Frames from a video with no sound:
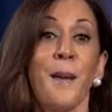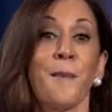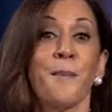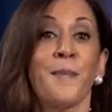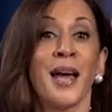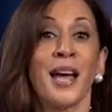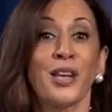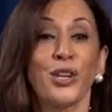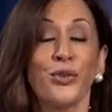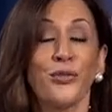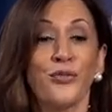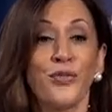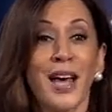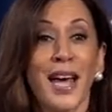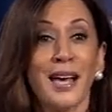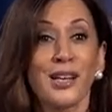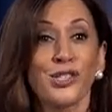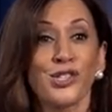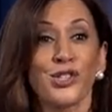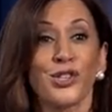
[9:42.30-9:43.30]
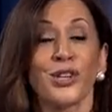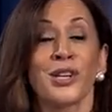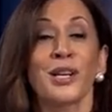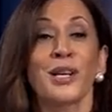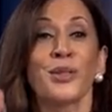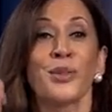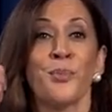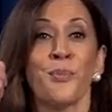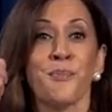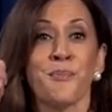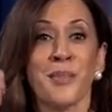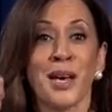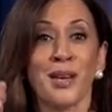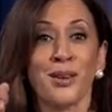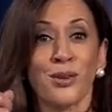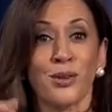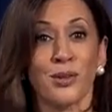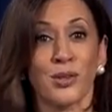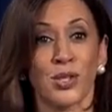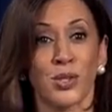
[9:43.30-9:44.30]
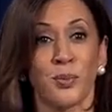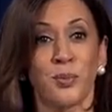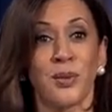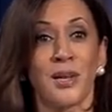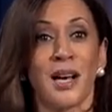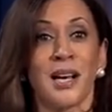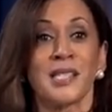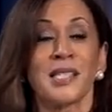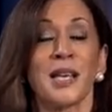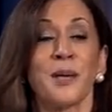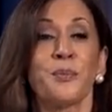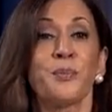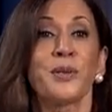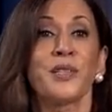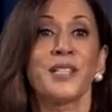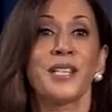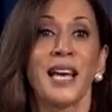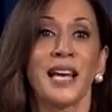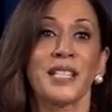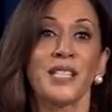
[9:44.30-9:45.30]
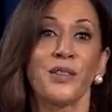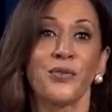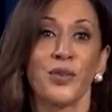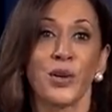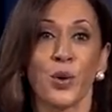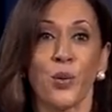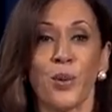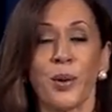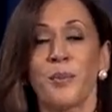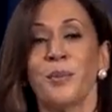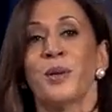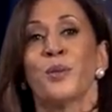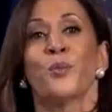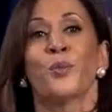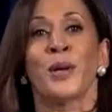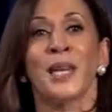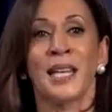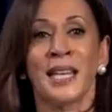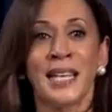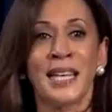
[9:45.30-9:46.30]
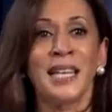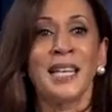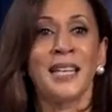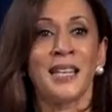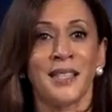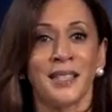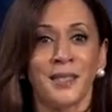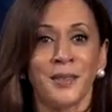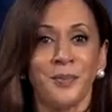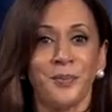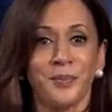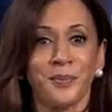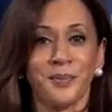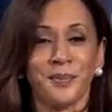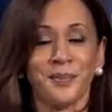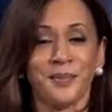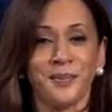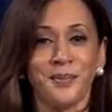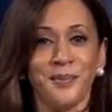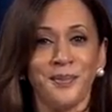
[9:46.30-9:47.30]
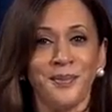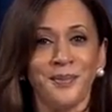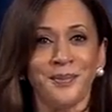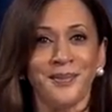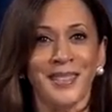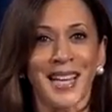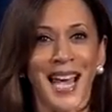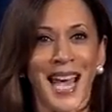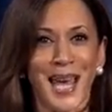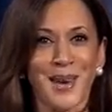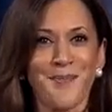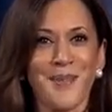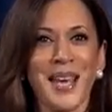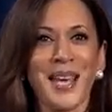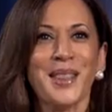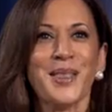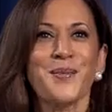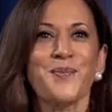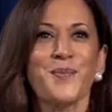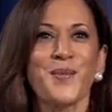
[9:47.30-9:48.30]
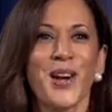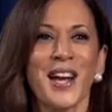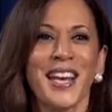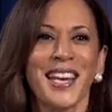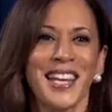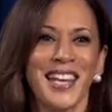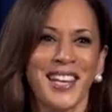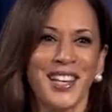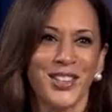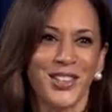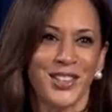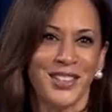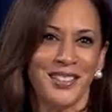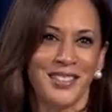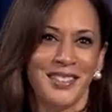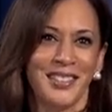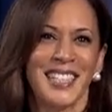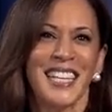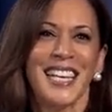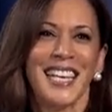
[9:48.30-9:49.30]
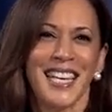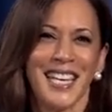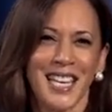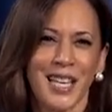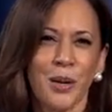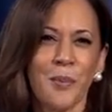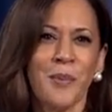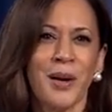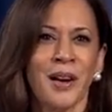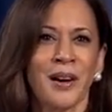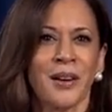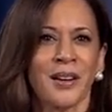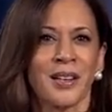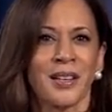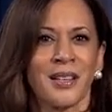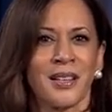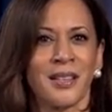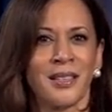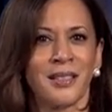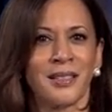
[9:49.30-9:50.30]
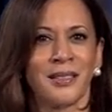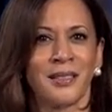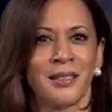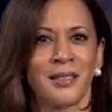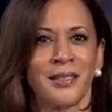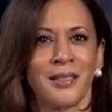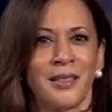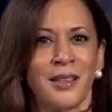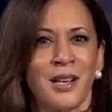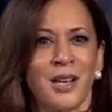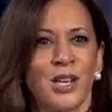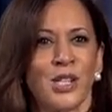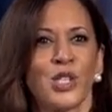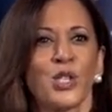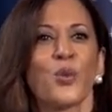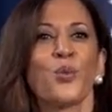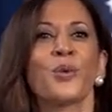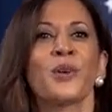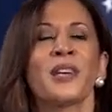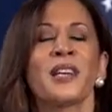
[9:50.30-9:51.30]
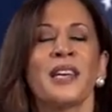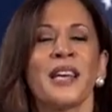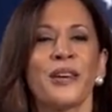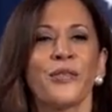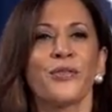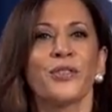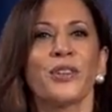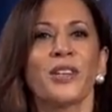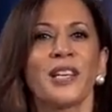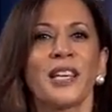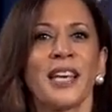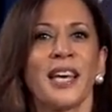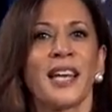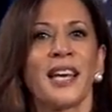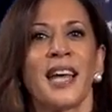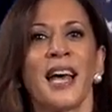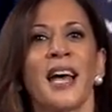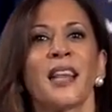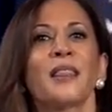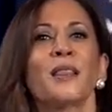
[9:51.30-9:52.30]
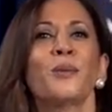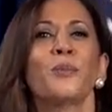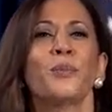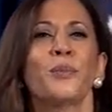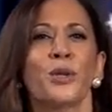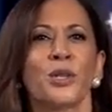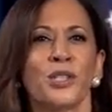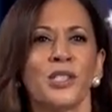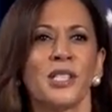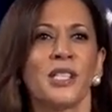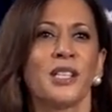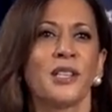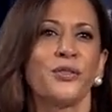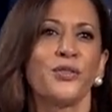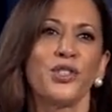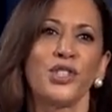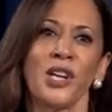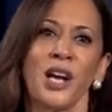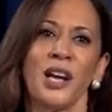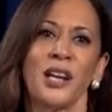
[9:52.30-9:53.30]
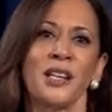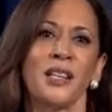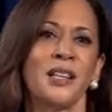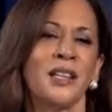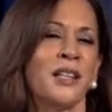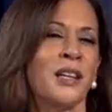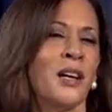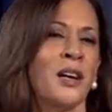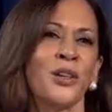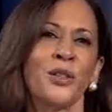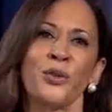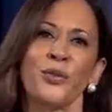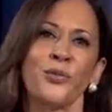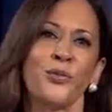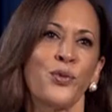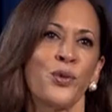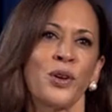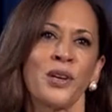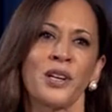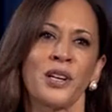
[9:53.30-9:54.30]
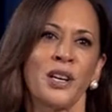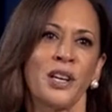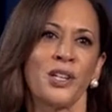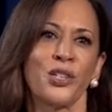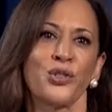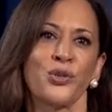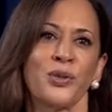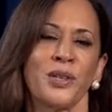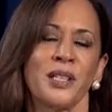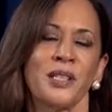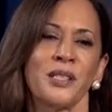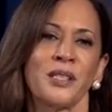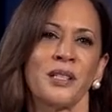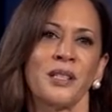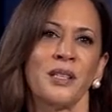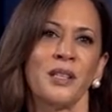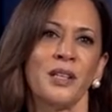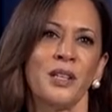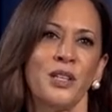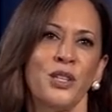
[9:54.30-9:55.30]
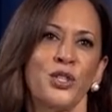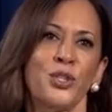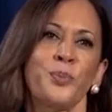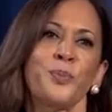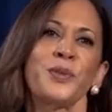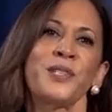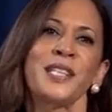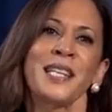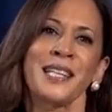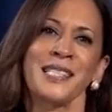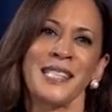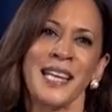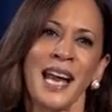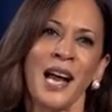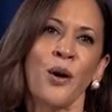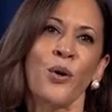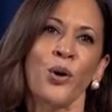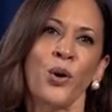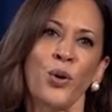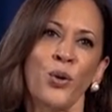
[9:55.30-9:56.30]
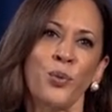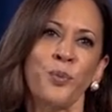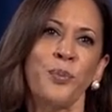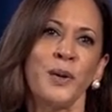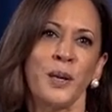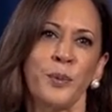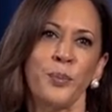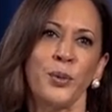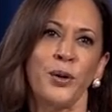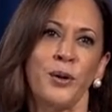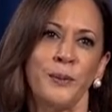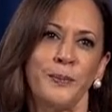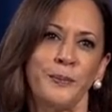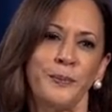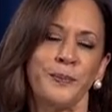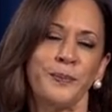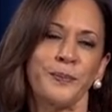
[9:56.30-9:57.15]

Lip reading: Manufacture the medical supplies and protective equipment we need. And make them right here in America, so we're never again at the mercy of China and other foreign countries to protect our own people.